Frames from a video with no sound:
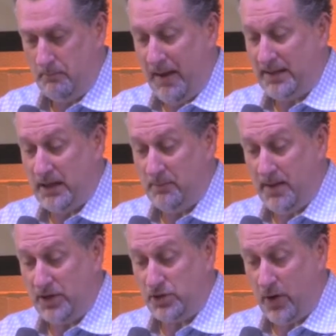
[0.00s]
make the
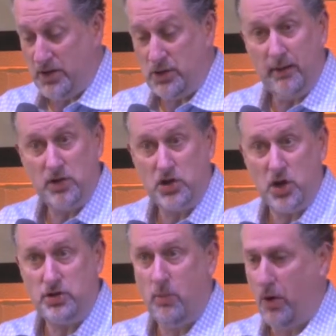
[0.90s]
administration of the
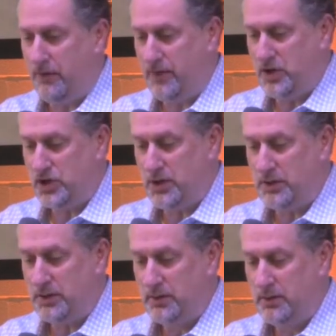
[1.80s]
church more
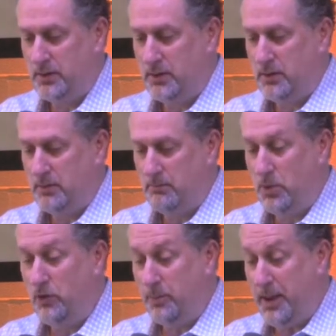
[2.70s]
efficient,
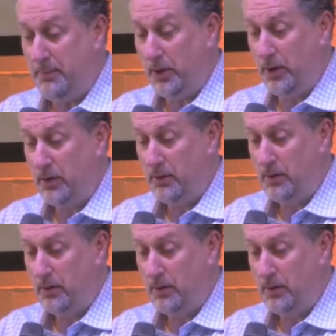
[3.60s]
move people